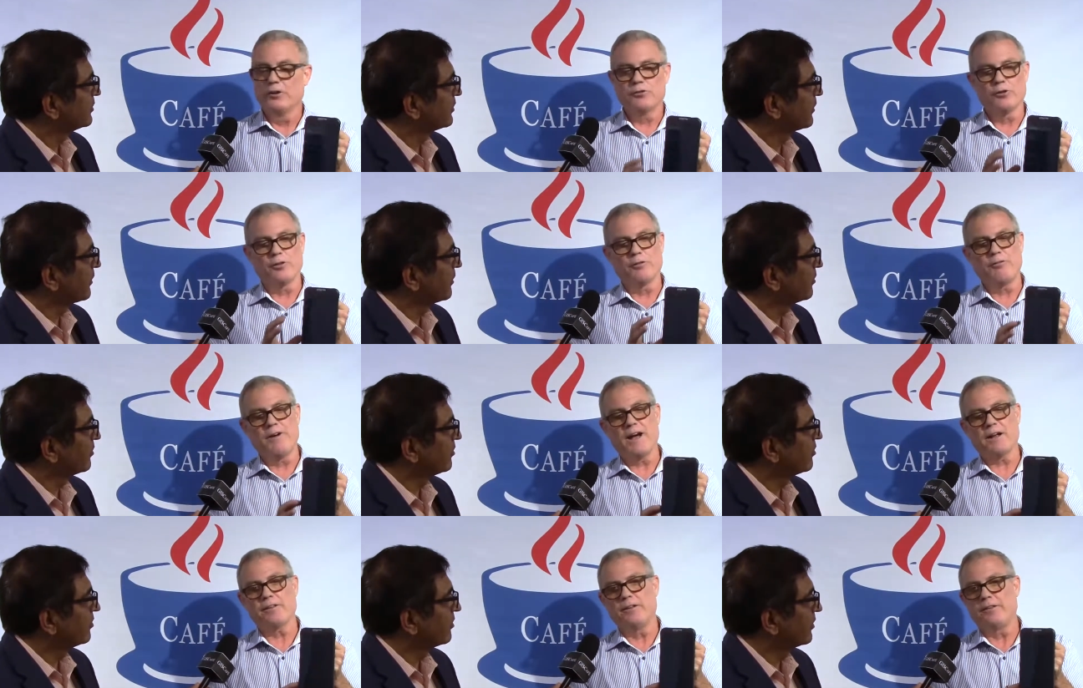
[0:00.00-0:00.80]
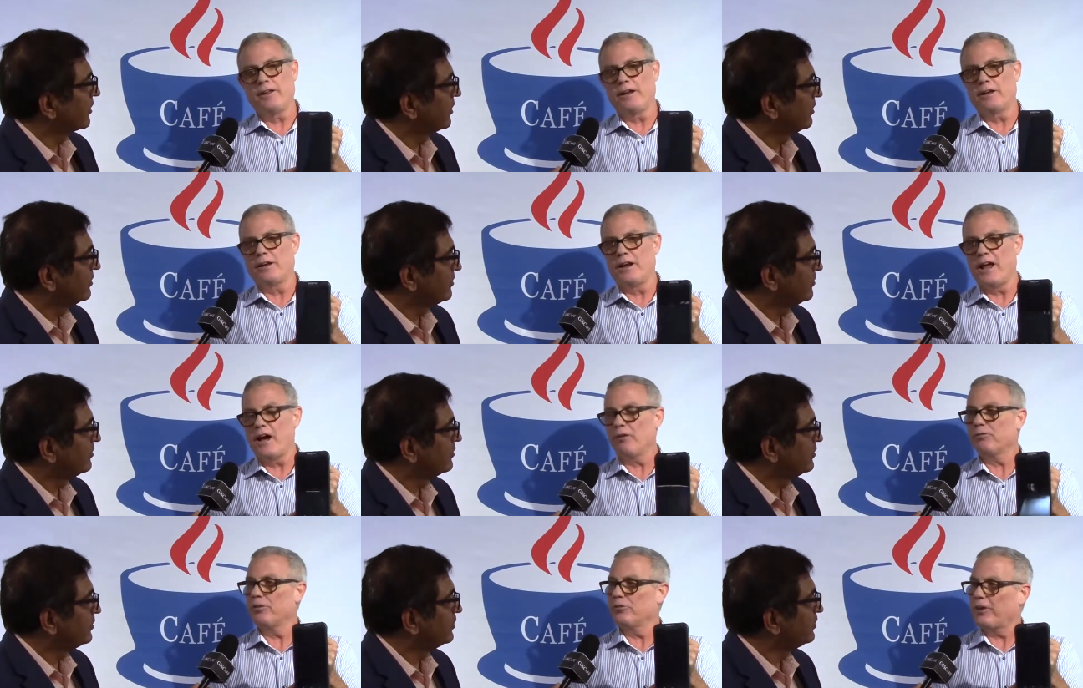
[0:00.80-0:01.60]
Speaker 1: So hmm. the fact that they can
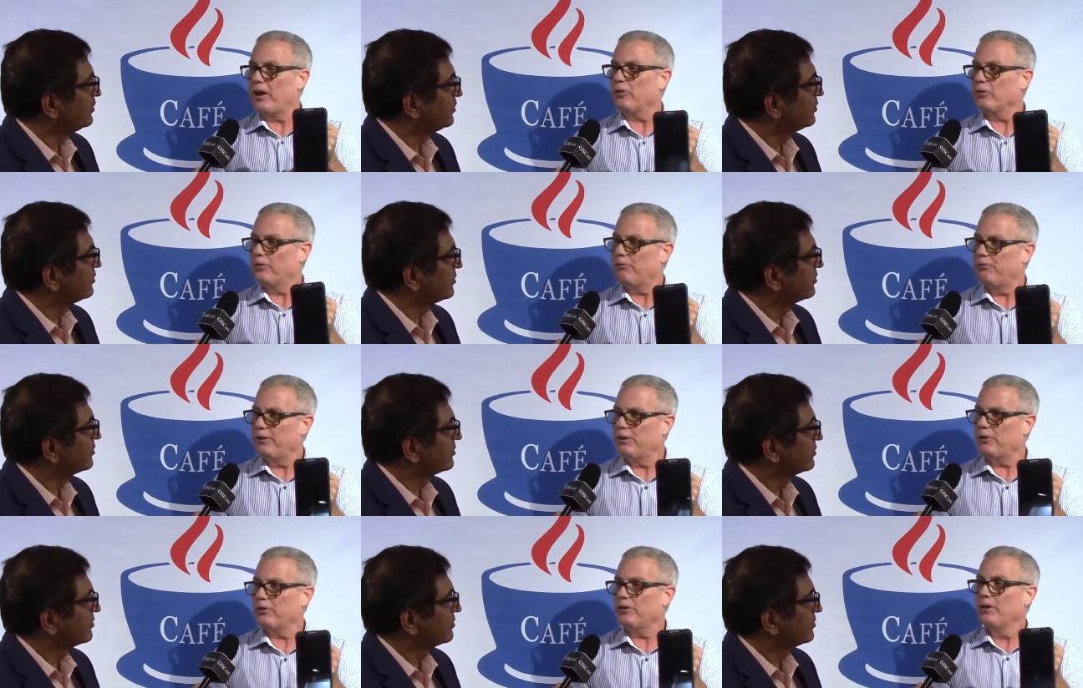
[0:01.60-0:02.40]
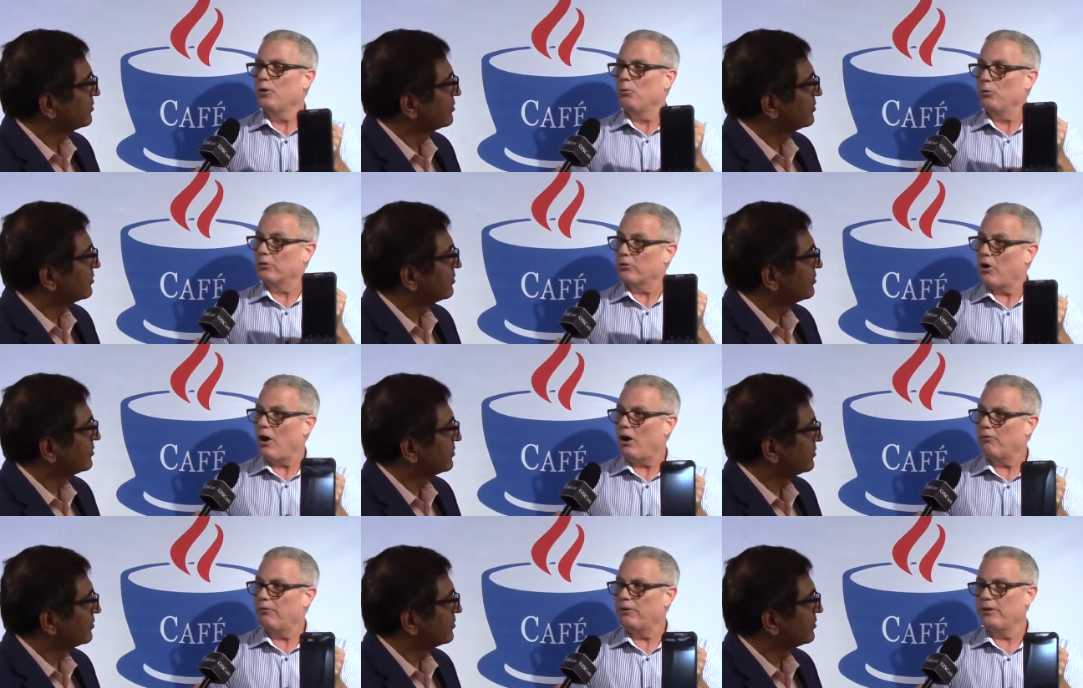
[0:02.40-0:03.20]
have this out in the field with
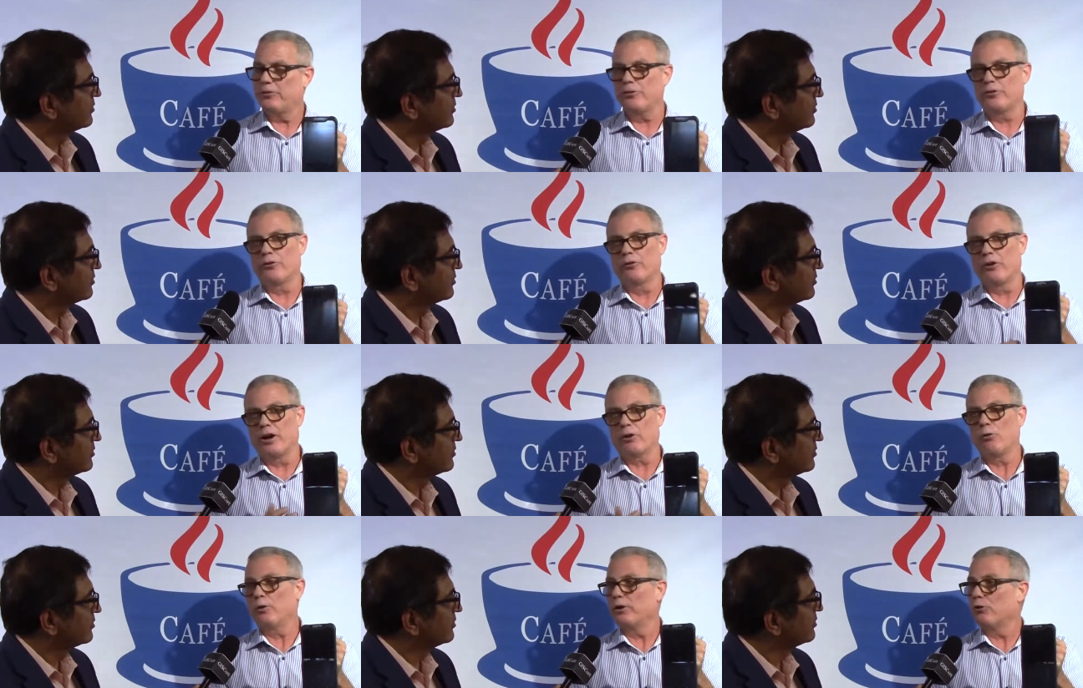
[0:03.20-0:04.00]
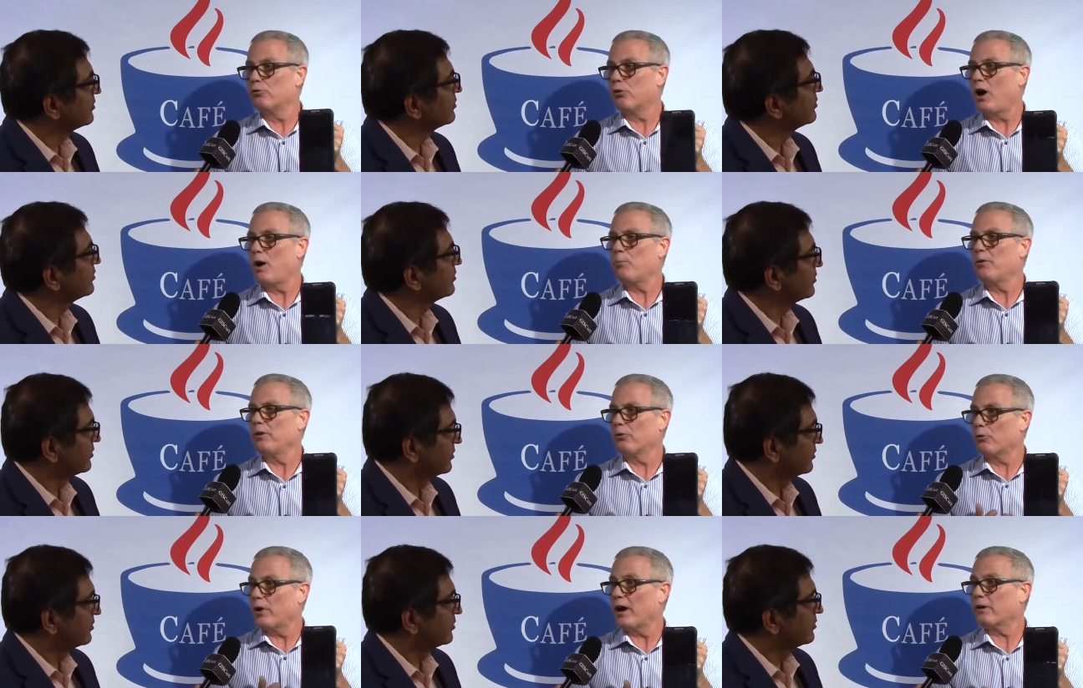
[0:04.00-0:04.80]
confidence that they're not going to drop it
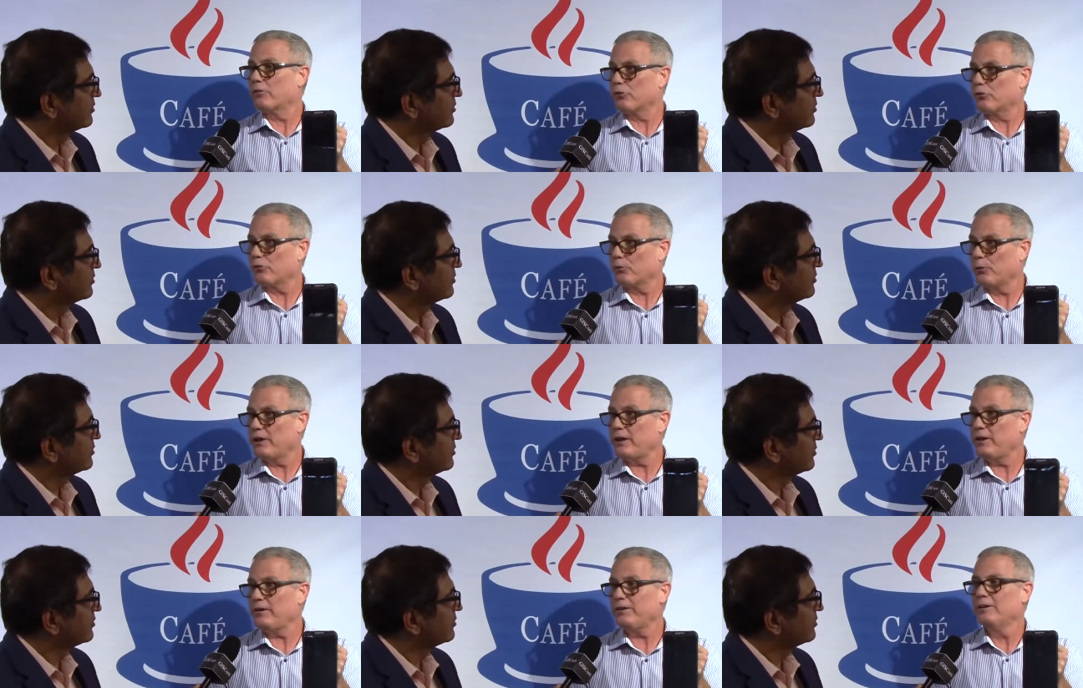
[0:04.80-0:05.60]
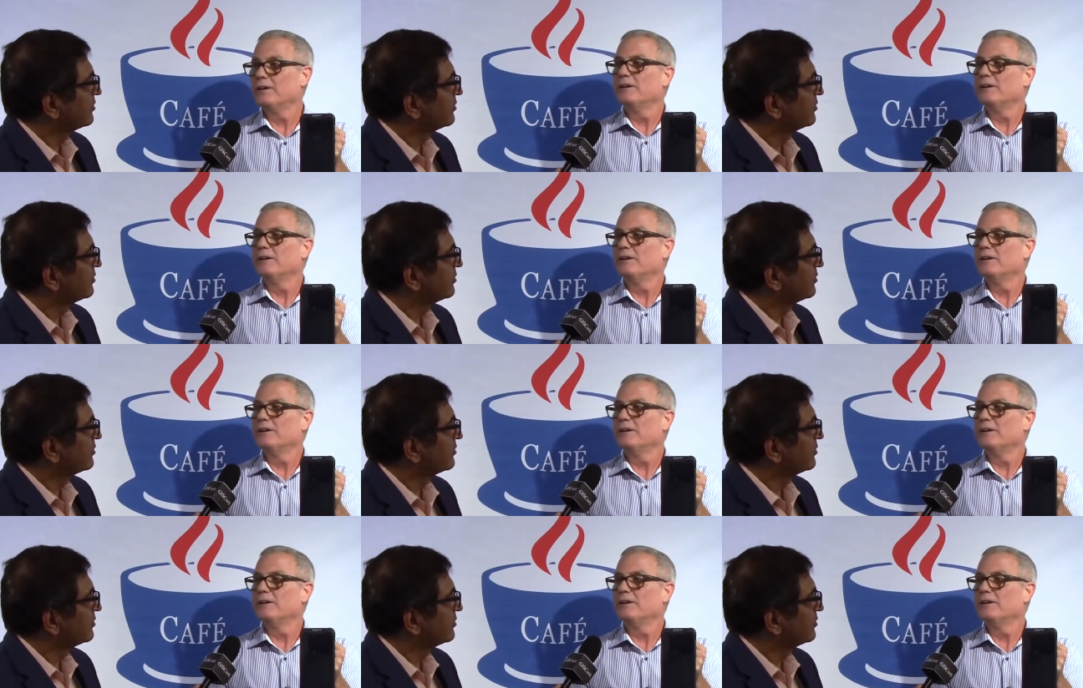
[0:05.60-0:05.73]
and crack the screen,